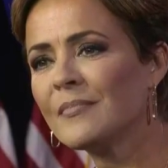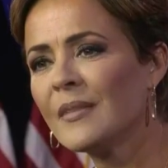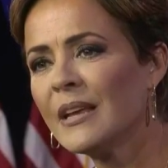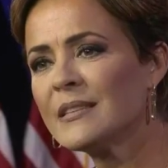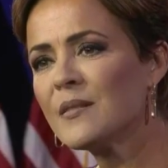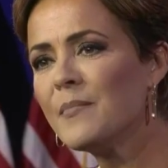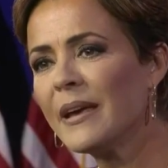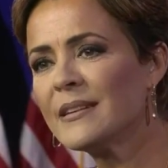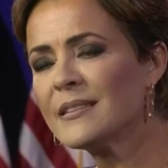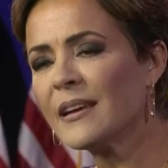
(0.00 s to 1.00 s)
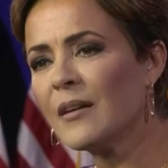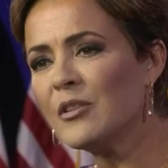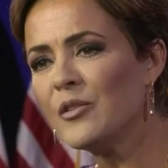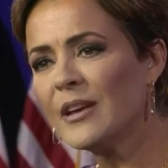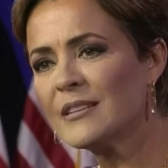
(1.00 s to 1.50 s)
it's amazing. When you
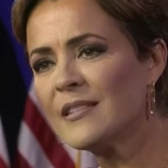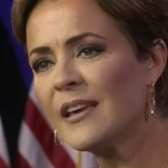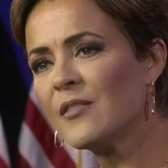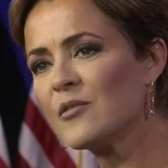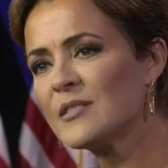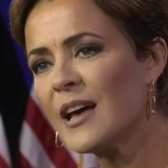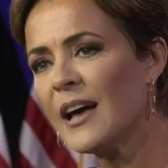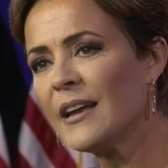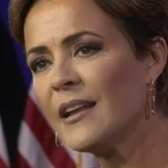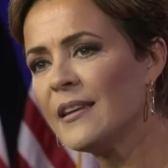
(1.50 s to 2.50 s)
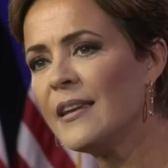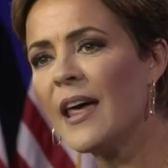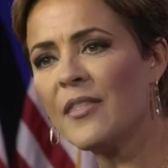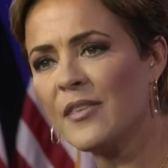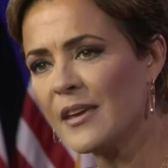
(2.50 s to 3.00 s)
get to the other side,
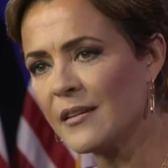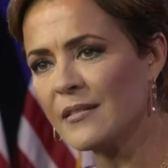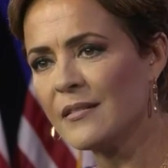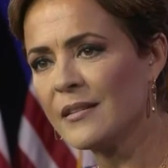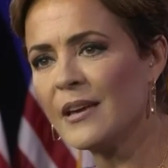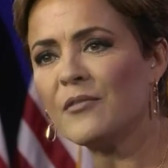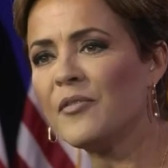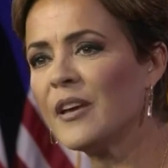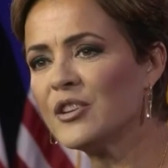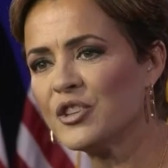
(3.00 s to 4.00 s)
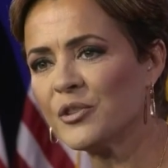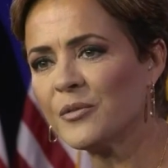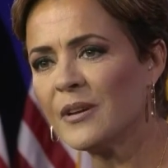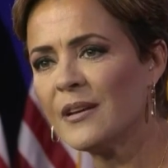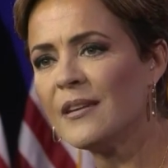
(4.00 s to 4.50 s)
nothing can faze you.
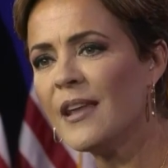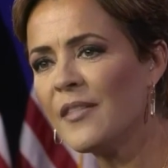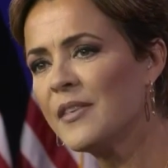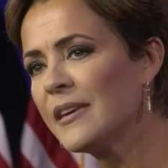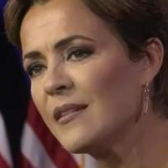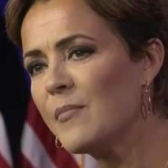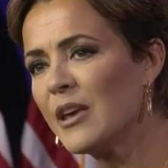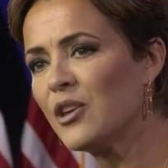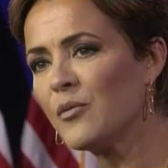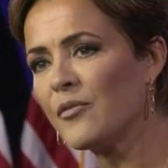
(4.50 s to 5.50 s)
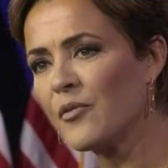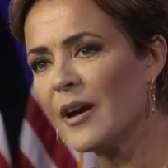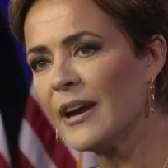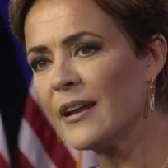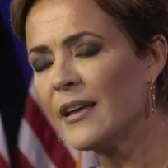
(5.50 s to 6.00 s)
Nothing can make you
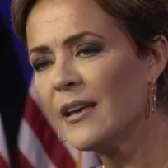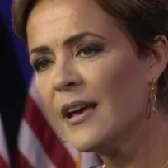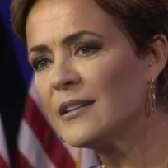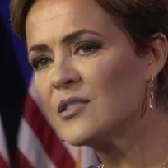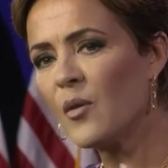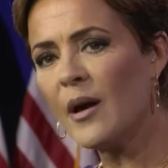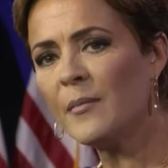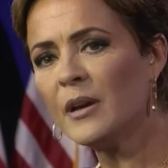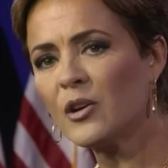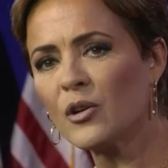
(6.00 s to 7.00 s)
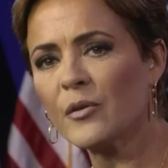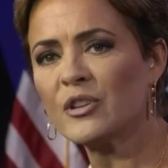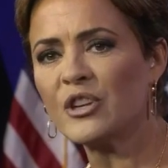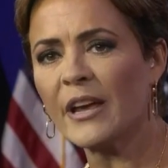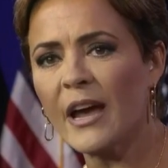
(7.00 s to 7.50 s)
afraid. And so I'm
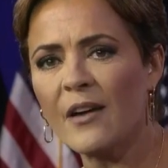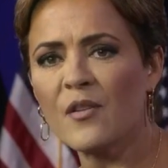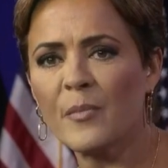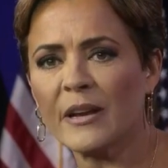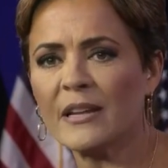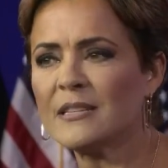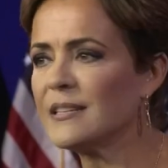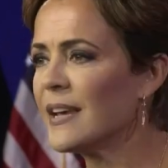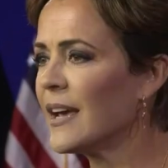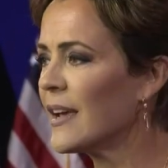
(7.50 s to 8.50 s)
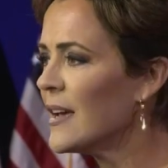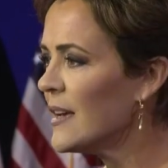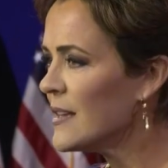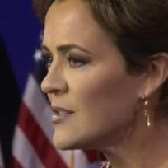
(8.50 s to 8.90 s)
encouraging everybody today to